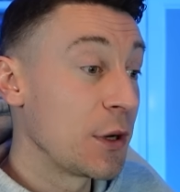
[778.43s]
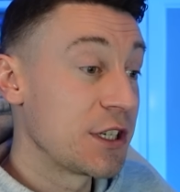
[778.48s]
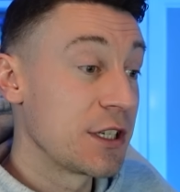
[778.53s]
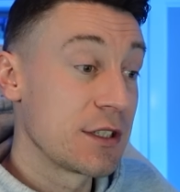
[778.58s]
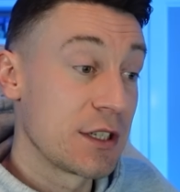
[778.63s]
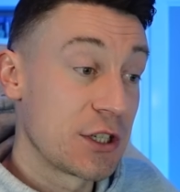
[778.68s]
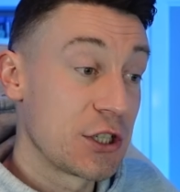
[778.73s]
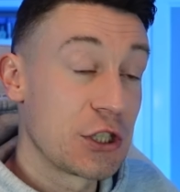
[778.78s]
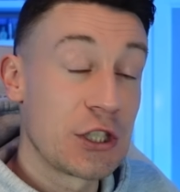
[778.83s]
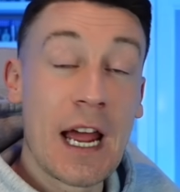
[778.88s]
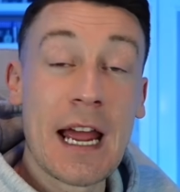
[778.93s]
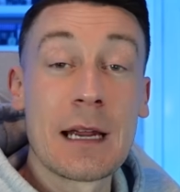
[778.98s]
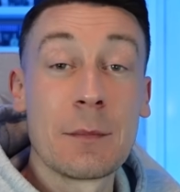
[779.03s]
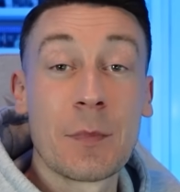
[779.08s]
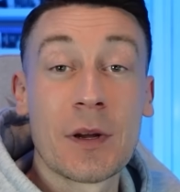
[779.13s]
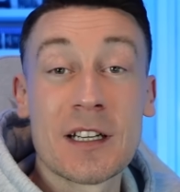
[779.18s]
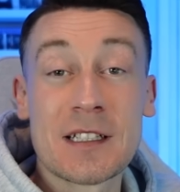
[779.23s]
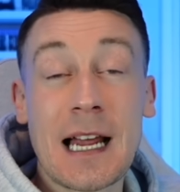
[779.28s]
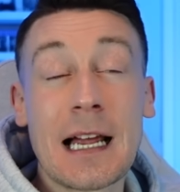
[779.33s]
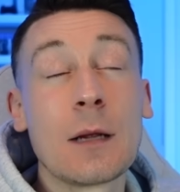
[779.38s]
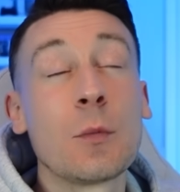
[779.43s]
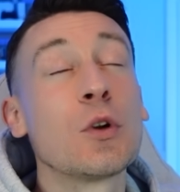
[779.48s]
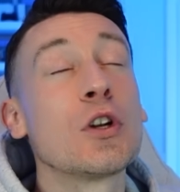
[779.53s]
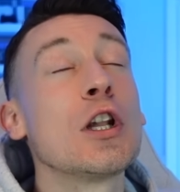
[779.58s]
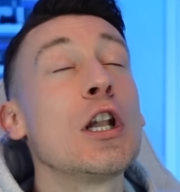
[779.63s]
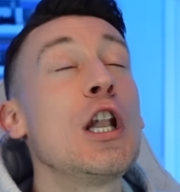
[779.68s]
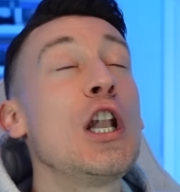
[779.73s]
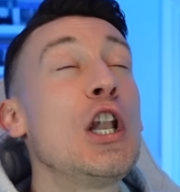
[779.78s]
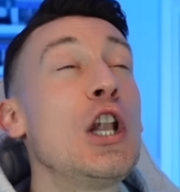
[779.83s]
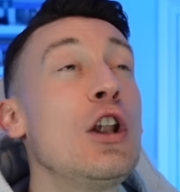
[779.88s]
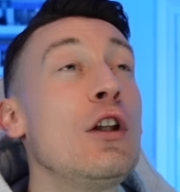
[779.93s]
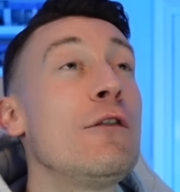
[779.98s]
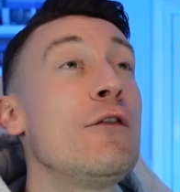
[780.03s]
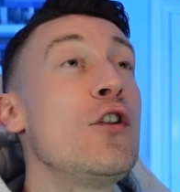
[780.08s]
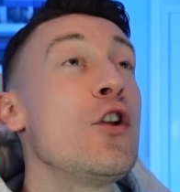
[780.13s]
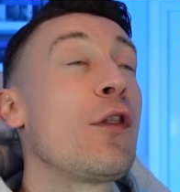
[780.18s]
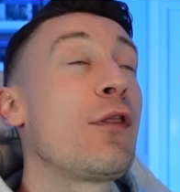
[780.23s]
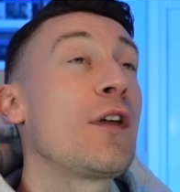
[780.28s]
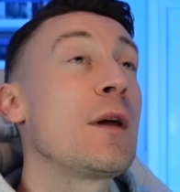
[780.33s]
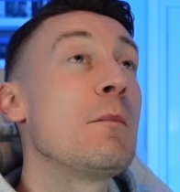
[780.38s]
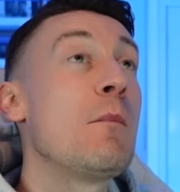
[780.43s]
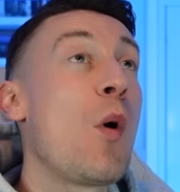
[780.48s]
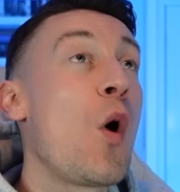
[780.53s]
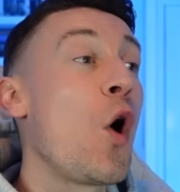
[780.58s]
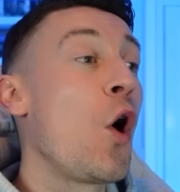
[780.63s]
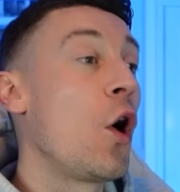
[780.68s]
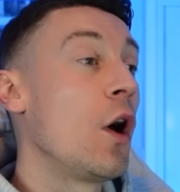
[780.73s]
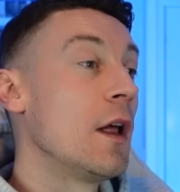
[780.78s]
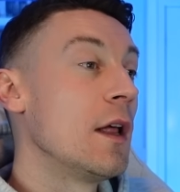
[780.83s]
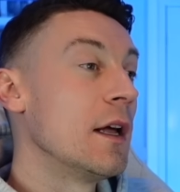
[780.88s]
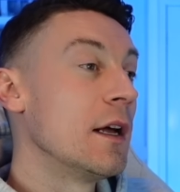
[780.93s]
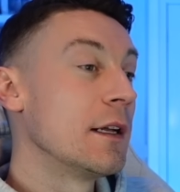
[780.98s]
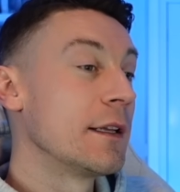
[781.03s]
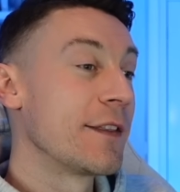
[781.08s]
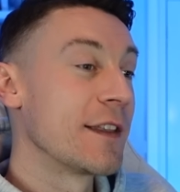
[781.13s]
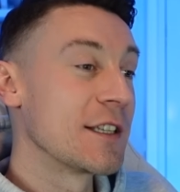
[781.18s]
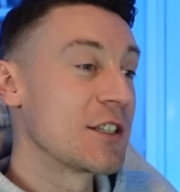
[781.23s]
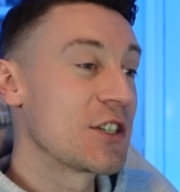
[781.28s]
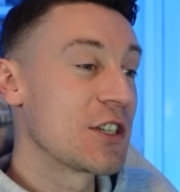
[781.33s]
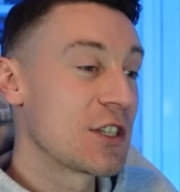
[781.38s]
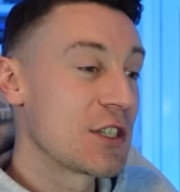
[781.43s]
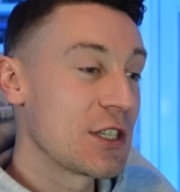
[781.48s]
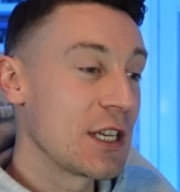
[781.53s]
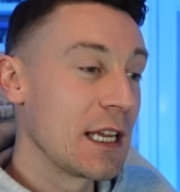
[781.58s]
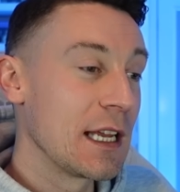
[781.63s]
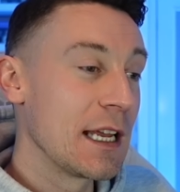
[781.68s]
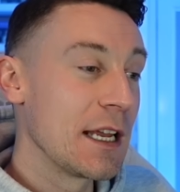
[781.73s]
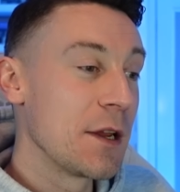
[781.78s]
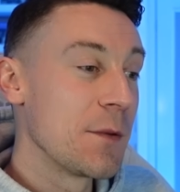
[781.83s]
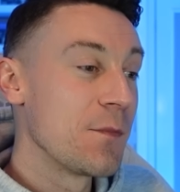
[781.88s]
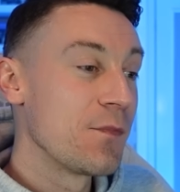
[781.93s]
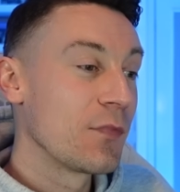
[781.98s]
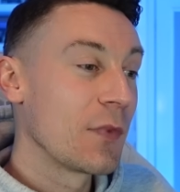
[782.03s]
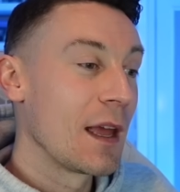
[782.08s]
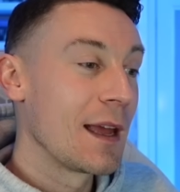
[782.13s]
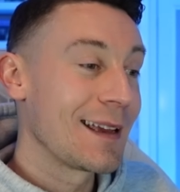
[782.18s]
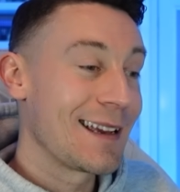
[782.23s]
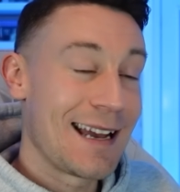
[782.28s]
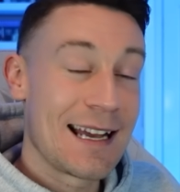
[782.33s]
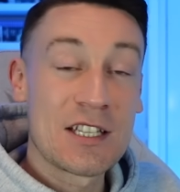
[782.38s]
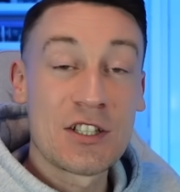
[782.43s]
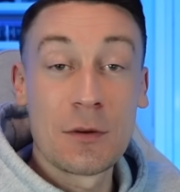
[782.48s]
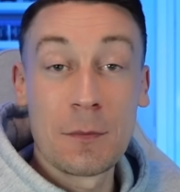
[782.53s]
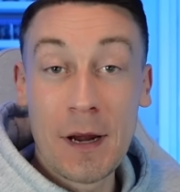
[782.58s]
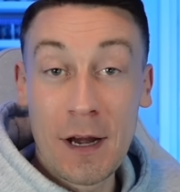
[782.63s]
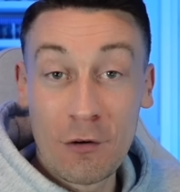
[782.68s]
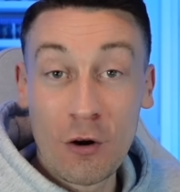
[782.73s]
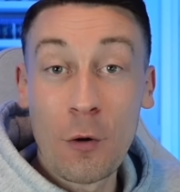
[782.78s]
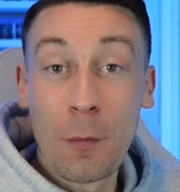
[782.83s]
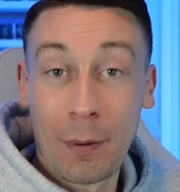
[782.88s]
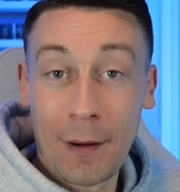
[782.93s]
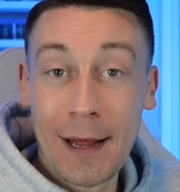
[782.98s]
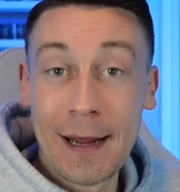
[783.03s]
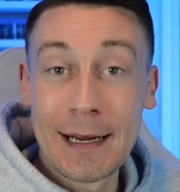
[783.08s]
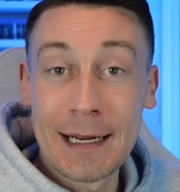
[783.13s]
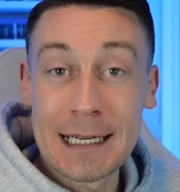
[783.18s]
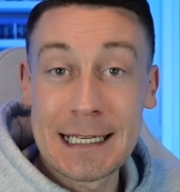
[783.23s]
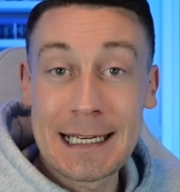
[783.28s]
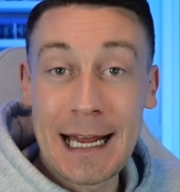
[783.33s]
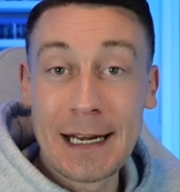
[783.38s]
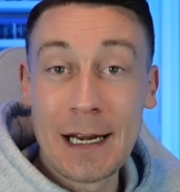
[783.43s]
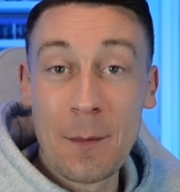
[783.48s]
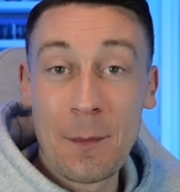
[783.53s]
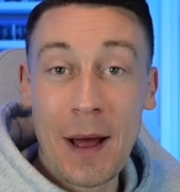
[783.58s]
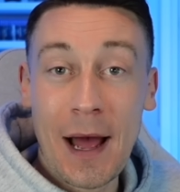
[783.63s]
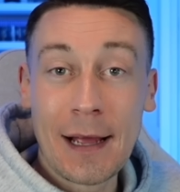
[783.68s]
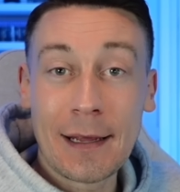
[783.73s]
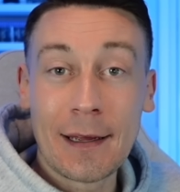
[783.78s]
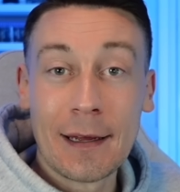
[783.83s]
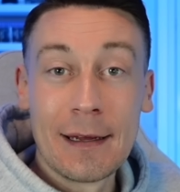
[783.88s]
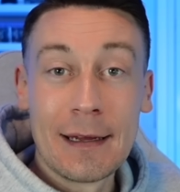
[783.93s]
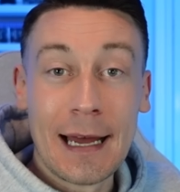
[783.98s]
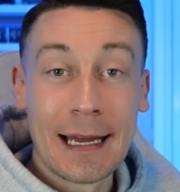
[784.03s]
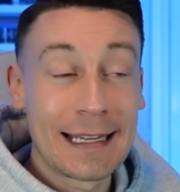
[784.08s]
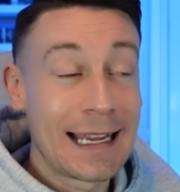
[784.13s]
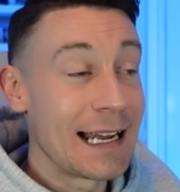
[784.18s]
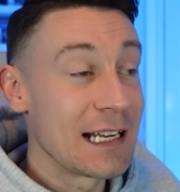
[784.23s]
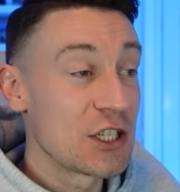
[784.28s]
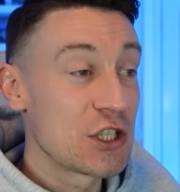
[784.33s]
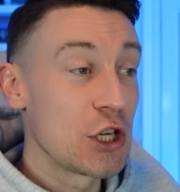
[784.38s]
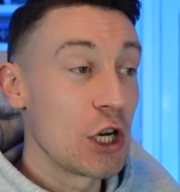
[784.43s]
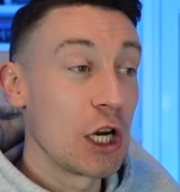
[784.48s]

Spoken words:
which is a shame because I would love nothing more than to see Casemiro playing at centre back against